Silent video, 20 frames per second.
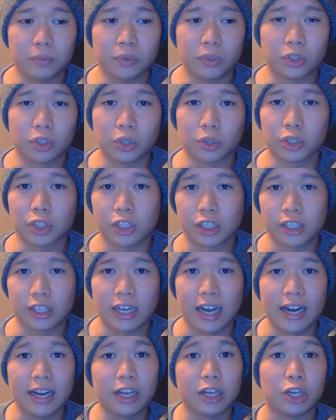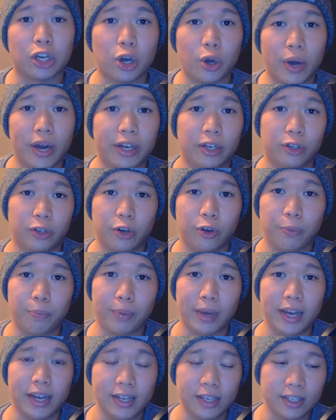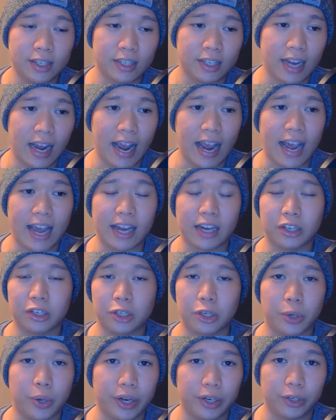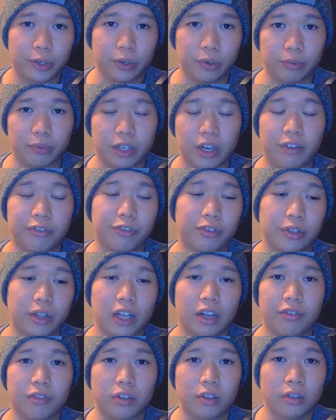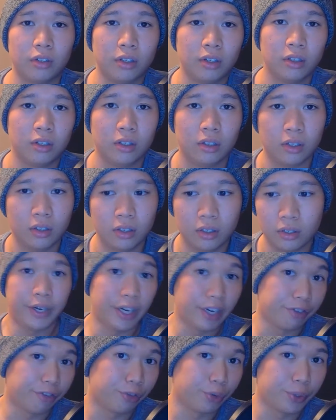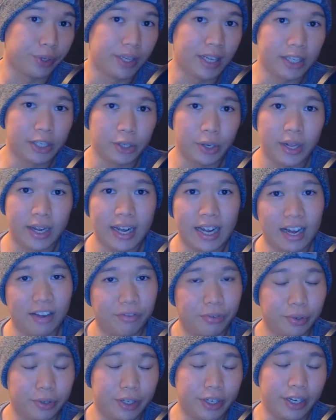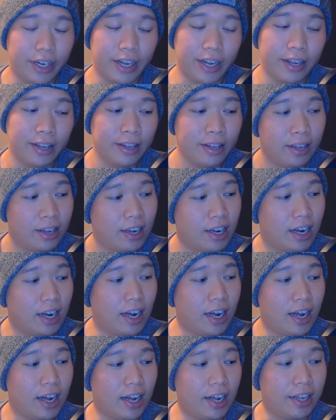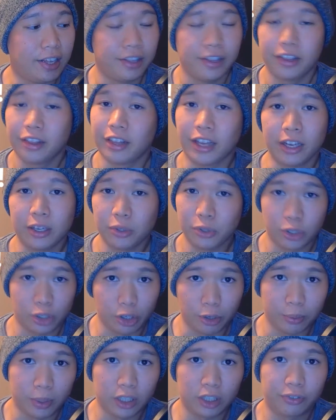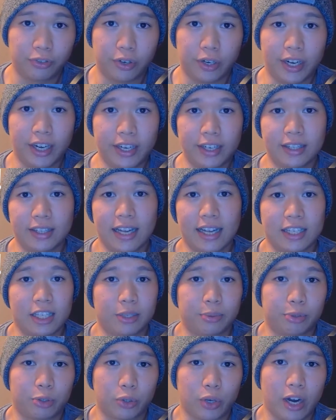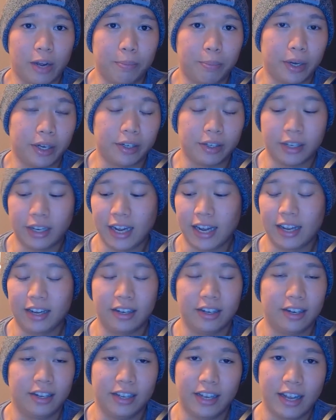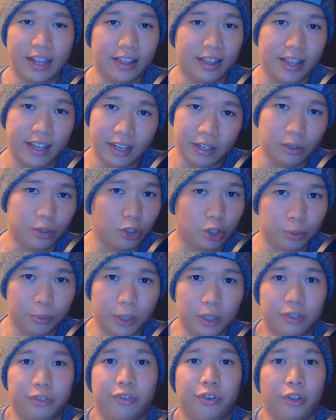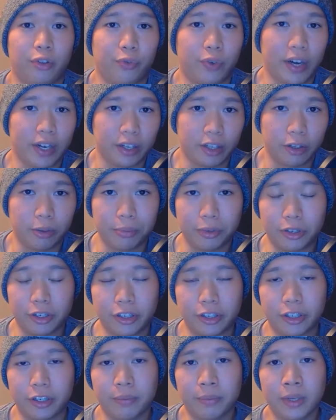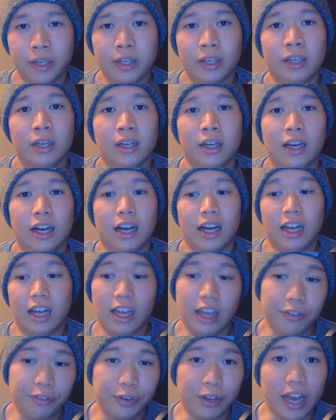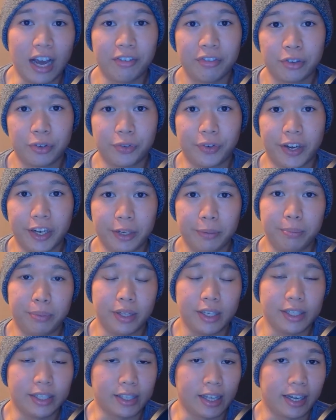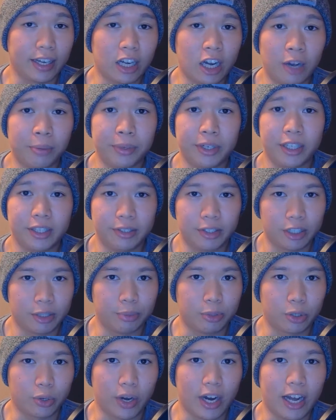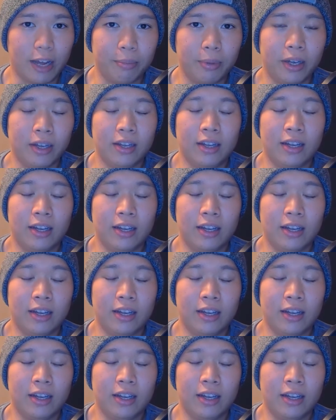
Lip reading: So just kind of go at your own pace and go at your own comfort level. All right, everyone, that's all I have for today. Thank you so much for hitting that subscribe button, and again, thank you so much for the Reddit community. If you haven't already, please like, comment, and subscribe.